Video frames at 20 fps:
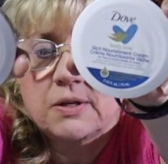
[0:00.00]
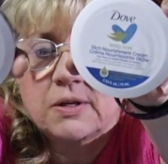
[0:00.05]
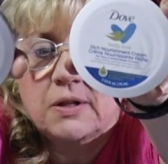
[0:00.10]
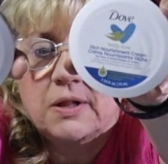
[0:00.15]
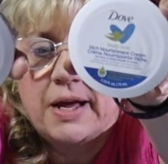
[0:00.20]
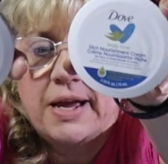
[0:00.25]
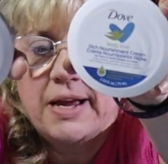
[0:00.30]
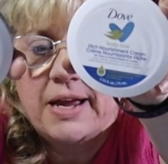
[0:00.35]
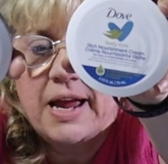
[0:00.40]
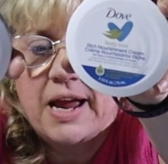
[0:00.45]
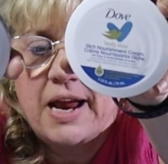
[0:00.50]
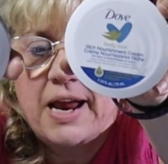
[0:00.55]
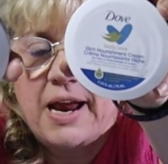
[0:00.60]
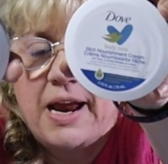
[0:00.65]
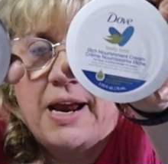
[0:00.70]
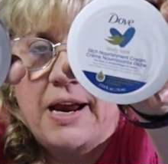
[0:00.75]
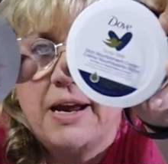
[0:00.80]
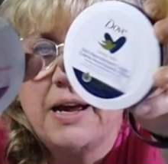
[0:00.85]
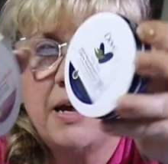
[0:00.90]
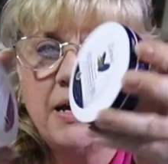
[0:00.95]
look like.
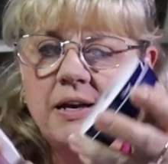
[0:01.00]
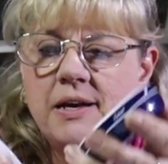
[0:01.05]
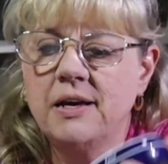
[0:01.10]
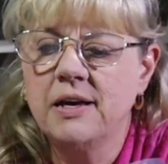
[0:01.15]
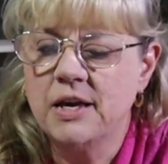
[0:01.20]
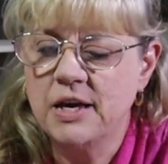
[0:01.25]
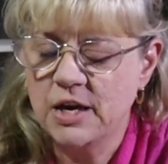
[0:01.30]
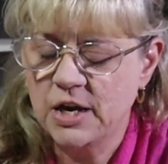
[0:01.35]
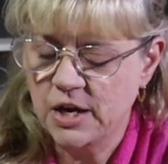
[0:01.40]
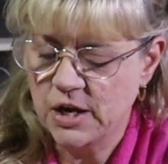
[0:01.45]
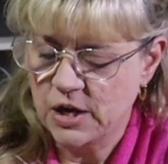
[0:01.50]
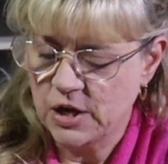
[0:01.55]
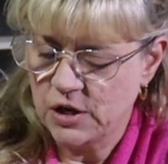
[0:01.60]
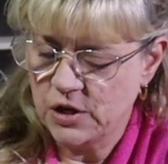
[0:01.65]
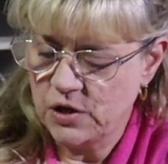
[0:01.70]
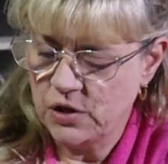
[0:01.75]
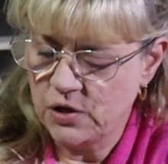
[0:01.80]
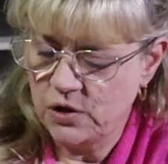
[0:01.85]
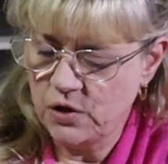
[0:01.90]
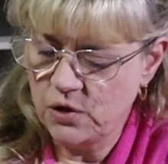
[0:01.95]
And
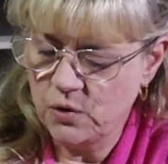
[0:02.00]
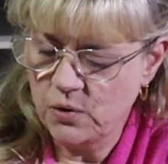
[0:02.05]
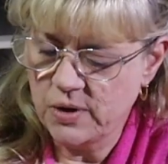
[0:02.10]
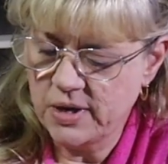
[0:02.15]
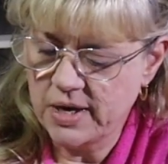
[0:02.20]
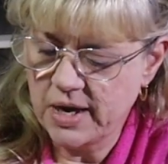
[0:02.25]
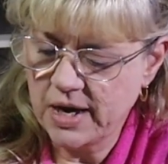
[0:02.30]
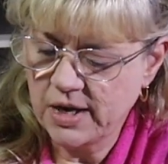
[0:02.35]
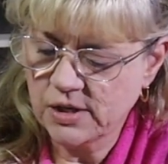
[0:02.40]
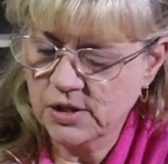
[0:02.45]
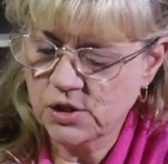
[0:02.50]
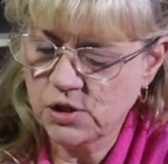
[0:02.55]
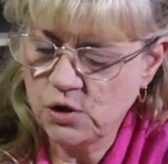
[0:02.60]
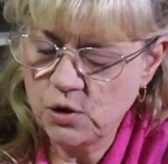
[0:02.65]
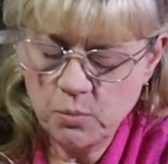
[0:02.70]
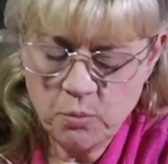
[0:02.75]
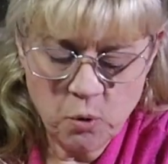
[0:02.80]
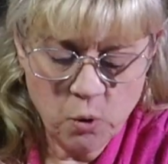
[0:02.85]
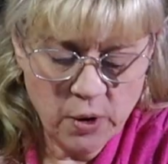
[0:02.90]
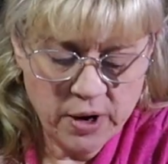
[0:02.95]
you get
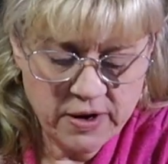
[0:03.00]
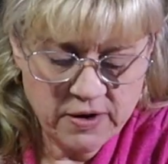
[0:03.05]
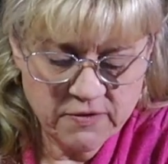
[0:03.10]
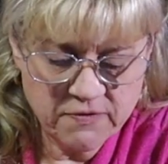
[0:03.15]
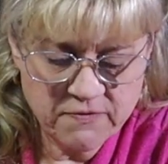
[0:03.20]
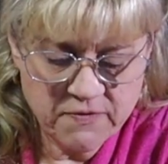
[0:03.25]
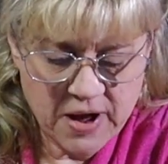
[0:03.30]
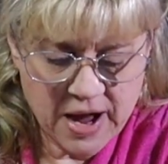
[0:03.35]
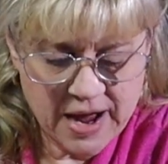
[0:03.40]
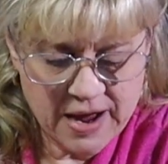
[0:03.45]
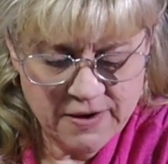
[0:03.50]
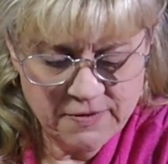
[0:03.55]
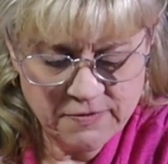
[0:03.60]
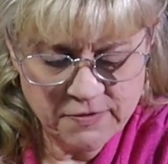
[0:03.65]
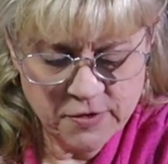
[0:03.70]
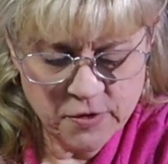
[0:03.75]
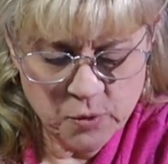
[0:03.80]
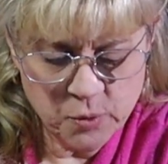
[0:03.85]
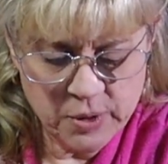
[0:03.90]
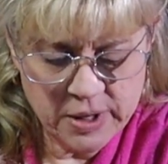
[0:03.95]

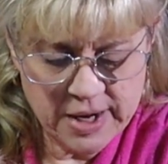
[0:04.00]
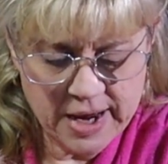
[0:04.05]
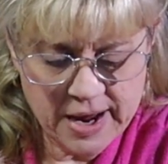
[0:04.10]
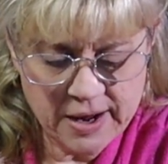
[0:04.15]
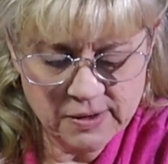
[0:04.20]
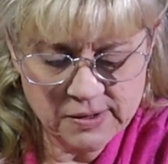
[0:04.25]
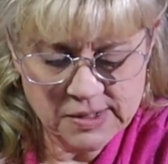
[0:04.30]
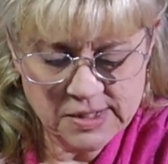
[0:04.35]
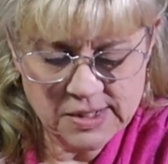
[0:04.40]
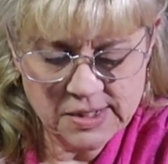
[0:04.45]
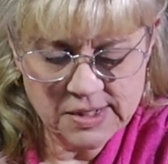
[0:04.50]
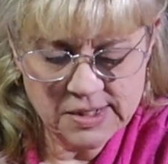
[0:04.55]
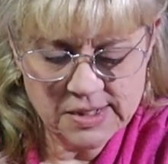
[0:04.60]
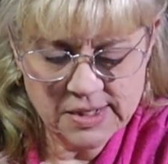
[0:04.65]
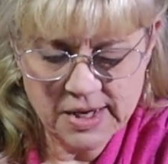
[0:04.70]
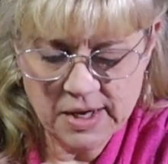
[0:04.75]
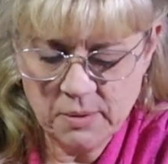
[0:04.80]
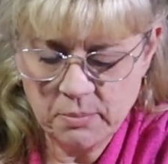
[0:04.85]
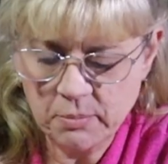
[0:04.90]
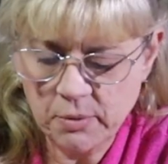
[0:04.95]
2.53
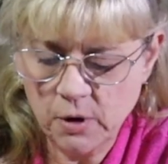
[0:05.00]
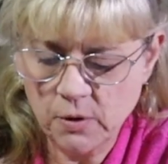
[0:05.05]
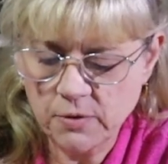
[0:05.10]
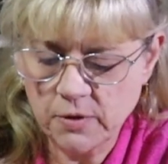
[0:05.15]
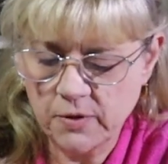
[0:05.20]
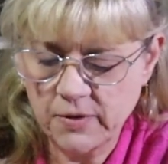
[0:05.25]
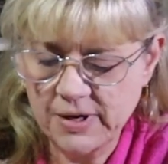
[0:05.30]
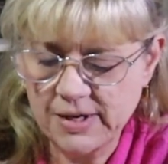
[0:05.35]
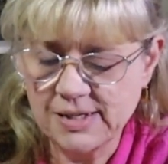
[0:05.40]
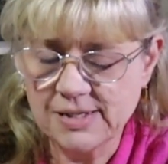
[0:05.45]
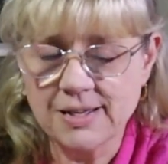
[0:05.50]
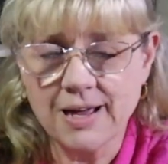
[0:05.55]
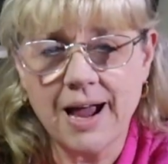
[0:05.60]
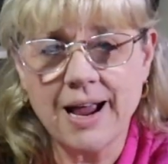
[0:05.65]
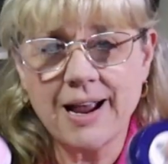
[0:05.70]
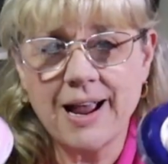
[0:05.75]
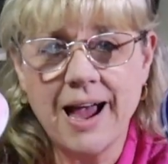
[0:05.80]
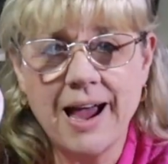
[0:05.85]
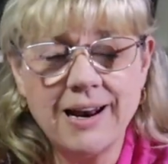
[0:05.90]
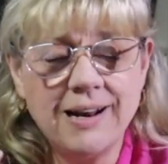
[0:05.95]
ounces in both of these.
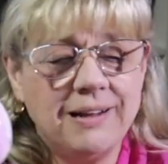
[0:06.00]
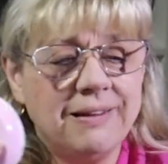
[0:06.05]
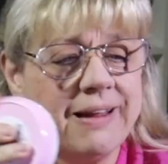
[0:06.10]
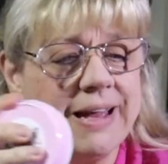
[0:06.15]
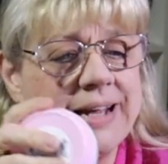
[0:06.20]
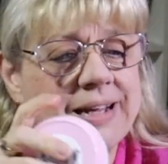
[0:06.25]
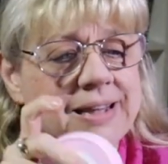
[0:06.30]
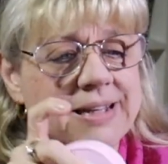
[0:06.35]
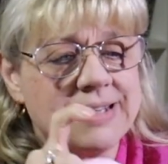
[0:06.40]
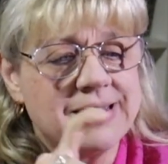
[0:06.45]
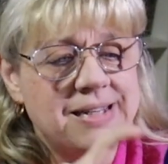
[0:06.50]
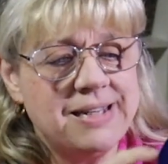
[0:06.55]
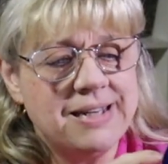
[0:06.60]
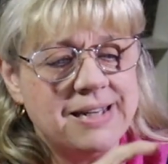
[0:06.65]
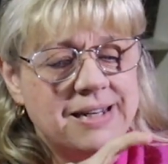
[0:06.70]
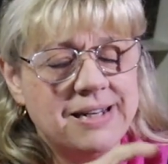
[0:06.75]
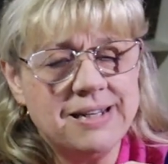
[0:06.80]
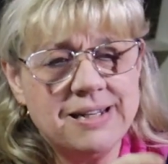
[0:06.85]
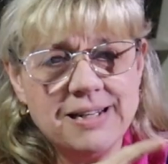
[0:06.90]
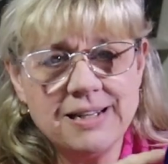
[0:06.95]
I kind of like the
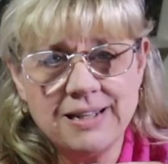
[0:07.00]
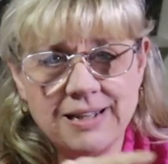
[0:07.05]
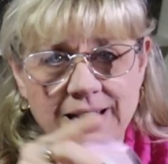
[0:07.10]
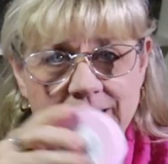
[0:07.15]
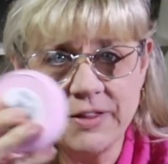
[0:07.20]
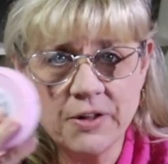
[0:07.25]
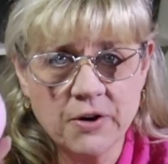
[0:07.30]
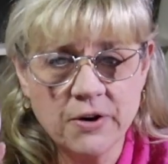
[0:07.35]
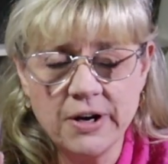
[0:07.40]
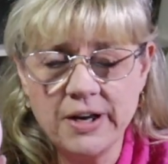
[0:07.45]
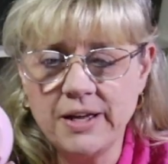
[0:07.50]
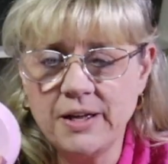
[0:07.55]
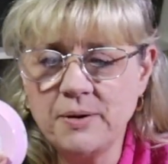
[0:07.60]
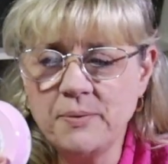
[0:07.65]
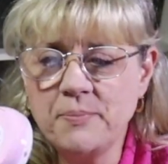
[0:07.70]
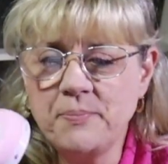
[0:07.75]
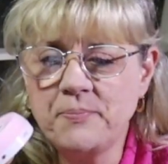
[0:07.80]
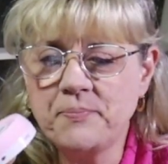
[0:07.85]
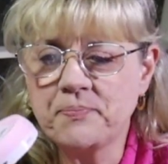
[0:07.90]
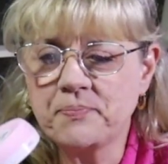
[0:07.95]
tin that they're
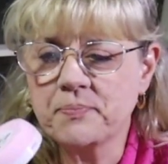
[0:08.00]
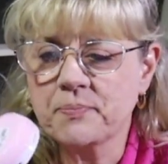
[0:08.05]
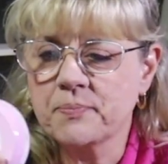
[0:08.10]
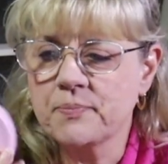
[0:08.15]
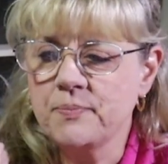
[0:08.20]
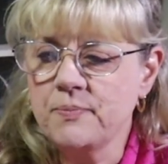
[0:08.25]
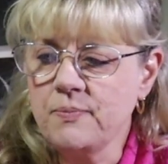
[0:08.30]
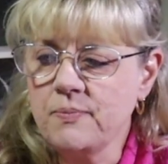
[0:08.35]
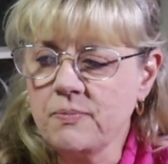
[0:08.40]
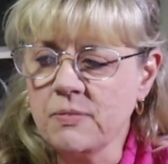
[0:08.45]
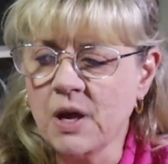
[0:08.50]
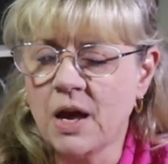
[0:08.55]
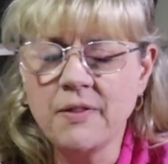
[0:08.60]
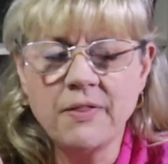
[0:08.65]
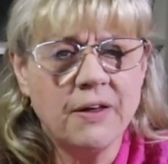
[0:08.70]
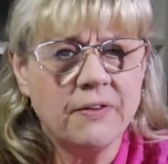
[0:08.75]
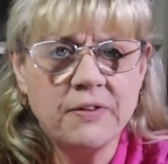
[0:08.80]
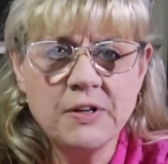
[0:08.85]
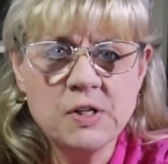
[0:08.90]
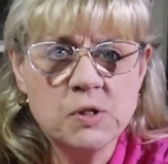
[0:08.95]
in. I
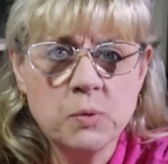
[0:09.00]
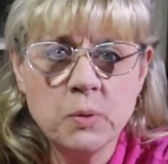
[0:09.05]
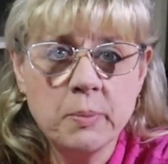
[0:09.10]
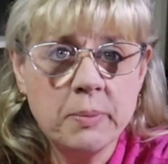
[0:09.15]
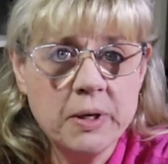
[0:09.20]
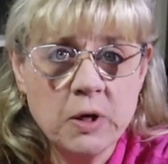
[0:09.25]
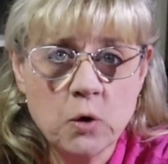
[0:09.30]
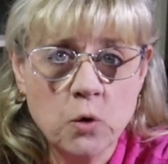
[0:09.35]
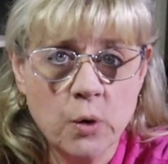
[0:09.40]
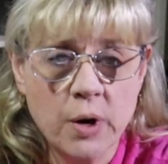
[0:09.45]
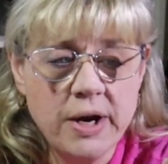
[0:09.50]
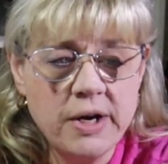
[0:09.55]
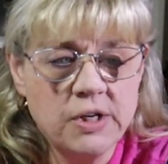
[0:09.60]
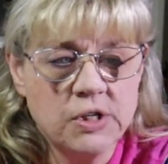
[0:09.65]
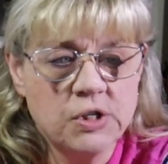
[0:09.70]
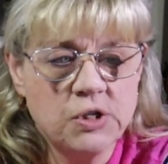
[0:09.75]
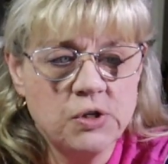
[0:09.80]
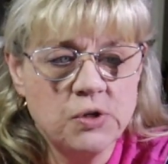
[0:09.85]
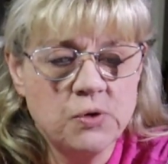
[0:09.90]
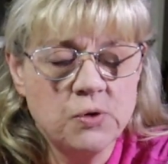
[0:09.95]
thought these would be
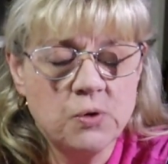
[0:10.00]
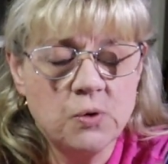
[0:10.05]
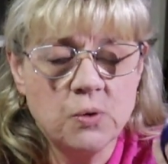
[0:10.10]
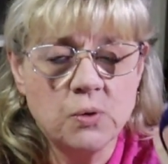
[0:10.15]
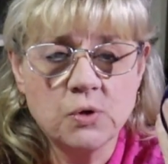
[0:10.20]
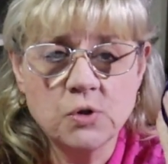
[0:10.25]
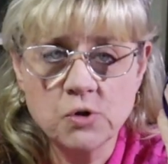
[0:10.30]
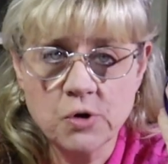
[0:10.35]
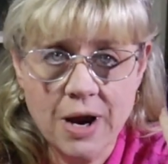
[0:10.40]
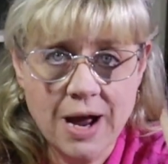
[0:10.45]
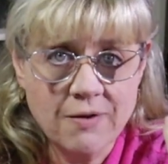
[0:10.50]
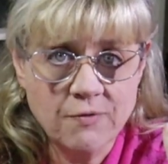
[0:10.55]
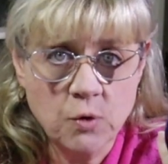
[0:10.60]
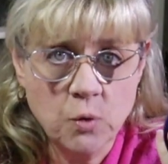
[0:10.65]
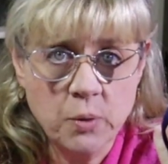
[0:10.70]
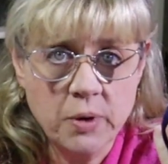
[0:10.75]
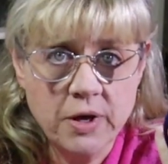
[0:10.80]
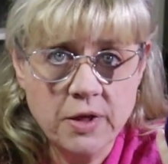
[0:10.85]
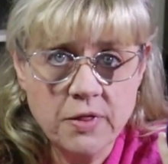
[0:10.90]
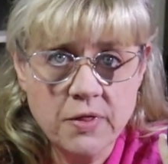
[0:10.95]
great to
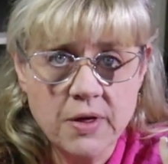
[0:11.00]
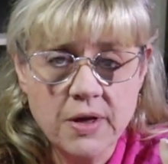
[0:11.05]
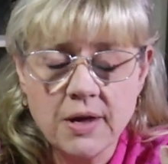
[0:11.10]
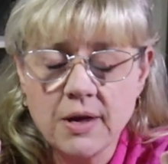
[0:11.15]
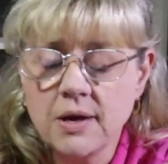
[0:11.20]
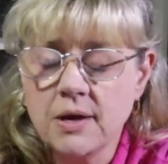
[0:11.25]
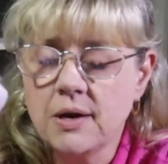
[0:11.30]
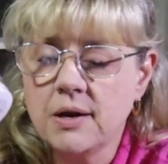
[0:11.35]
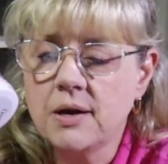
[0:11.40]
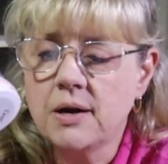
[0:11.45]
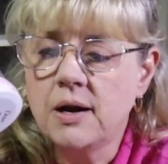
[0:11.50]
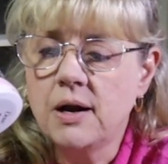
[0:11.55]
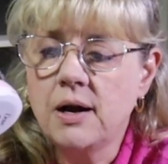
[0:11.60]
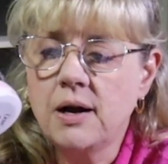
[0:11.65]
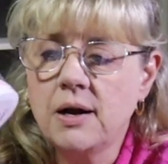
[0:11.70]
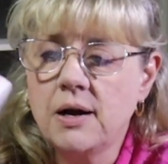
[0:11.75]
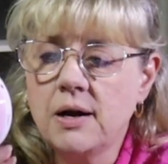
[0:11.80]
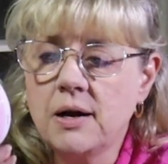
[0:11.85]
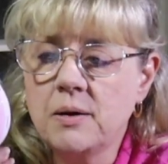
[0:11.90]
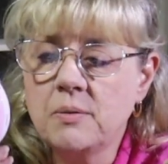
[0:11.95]
travel with.
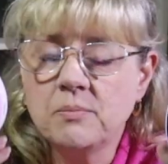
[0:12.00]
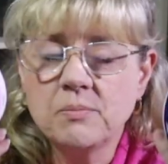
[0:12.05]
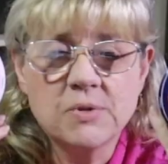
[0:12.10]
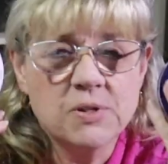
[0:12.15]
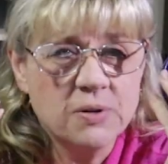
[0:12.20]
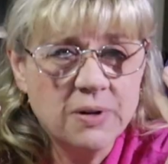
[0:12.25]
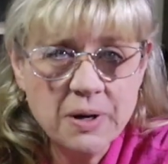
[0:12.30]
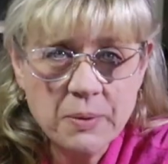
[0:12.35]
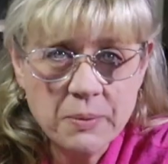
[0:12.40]
So